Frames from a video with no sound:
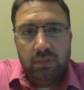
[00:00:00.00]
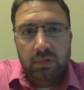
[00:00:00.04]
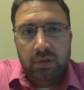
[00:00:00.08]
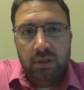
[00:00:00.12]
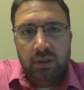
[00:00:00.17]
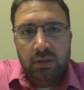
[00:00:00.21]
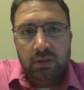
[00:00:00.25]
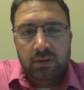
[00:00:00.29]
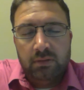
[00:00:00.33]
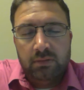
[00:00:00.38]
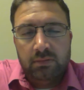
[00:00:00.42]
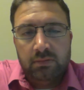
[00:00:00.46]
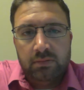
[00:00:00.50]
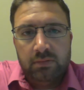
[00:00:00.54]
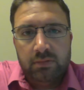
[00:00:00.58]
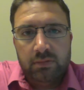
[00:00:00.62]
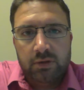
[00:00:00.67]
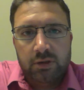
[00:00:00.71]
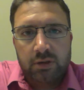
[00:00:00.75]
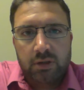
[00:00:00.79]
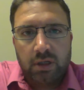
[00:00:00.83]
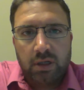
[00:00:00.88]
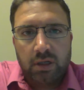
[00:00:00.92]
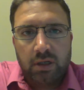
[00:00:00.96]
and
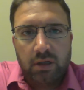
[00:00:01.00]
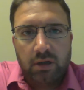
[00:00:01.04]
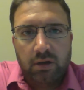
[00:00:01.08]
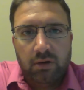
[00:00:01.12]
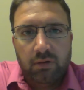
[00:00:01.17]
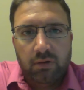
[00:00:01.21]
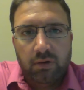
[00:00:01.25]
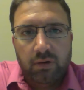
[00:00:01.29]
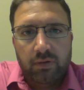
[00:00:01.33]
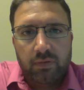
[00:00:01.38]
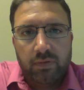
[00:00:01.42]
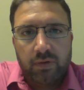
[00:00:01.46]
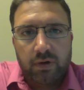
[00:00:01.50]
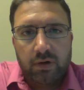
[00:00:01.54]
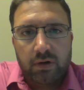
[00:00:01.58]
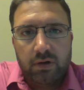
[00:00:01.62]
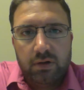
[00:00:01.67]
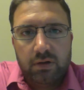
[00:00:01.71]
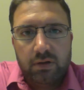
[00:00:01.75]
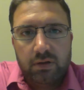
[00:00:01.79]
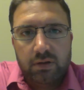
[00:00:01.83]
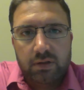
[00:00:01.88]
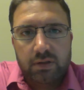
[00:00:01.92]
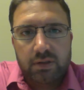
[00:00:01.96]
just kind of go
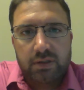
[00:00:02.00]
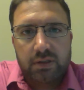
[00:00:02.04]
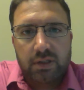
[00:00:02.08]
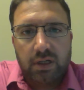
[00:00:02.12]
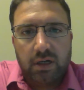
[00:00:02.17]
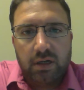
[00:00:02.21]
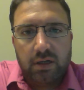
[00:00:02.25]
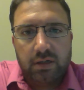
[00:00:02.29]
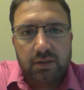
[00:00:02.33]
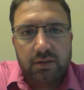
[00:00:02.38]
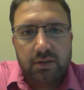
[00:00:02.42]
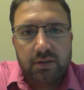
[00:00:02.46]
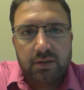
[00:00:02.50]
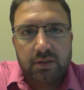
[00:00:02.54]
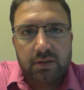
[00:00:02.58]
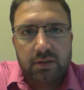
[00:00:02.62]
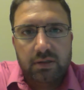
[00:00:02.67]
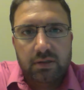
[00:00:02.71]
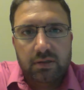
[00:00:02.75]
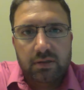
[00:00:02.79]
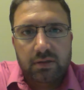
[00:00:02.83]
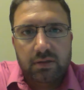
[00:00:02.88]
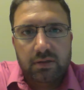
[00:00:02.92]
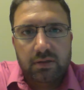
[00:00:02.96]
over the stocks
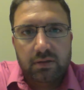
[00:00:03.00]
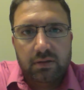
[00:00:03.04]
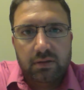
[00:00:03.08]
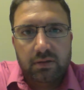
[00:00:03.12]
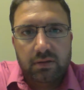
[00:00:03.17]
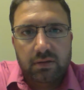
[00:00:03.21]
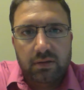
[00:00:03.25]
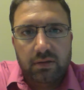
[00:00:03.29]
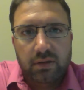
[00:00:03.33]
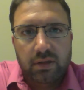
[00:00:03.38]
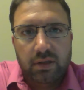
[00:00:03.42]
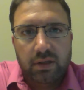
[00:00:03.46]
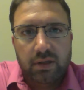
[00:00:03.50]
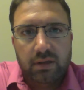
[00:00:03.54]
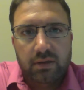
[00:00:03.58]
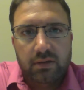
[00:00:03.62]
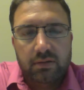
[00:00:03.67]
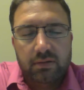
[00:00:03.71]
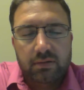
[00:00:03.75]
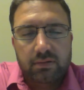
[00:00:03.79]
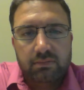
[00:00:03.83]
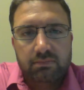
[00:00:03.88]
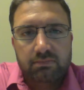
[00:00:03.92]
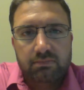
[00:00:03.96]
that
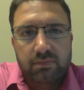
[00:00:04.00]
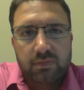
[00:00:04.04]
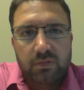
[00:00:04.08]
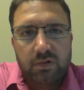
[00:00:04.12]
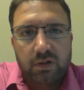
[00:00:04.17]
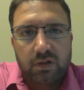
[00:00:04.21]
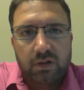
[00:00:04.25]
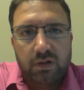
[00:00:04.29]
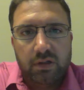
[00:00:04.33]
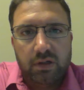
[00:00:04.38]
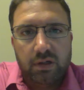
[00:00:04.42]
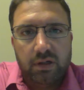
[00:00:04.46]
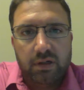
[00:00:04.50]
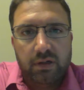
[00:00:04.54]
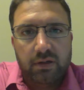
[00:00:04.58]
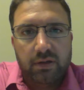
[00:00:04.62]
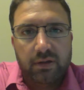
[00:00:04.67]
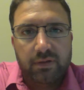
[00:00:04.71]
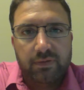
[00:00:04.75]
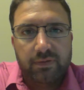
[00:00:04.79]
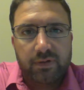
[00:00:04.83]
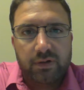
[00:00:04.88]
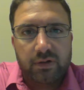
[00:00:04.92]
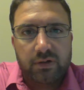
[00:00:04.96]
cleared
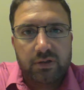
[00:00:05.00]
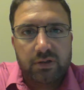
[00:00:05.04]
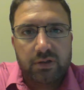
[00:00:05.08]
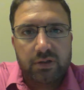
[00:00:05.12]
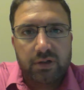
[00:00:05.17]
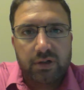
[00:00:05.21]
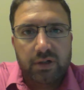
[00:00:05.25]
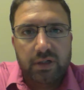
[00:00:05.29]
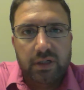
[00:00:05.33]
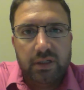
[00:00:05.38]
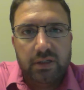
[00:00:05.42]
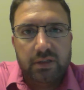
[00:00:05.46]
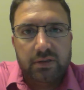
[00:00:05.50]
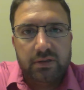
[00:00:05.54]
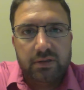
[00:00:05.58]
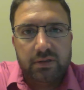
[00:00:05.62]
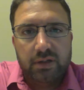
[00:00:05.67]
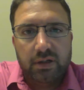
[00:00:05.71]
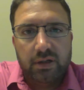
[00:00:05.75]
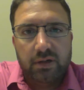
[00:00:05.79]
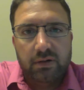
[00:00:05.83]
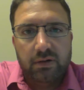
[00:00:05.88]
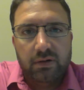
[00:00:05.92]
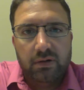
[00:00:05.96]
the first screen.
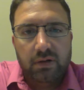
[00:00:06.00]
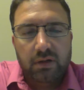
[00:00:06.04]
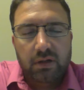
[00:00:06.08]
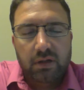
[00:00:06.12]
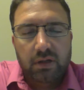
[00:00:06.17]
So